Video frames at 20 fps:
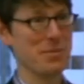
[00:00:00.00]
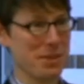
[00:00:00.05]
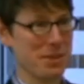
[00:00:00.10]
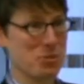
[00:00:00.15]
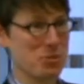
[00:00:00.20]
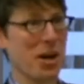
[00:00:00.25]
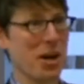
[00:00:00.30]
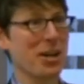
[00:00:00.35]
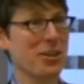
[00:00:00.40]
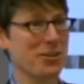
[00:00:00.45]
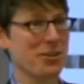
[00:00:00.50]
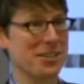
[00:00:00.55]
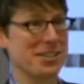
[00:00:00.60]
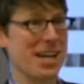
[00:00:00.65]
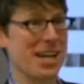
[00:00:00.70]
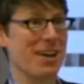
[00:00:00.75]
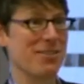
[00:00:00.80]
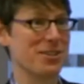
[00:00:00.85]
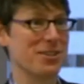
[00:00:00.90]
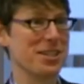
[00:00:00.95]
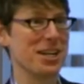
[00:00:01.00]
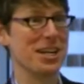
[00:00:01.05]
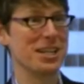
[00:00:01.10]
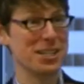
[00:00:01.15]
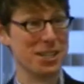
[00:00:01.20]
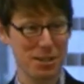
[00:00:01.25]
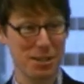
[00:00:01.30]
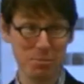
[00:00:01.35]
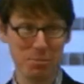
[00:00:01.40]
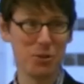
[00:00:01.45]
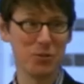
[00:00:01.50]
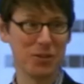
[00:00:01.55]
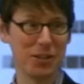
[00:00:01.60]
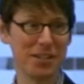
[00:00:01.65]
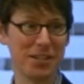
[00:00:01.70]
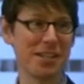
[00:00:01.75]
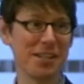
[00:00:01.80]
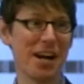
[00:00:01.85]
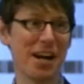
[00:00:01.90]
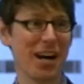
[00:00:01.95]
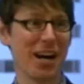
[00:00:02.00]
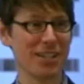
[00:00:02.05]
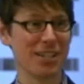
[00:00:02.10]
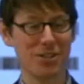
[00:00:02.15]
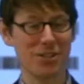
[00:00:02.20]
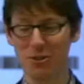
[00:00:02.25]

the trailer is advertising, the movie is not.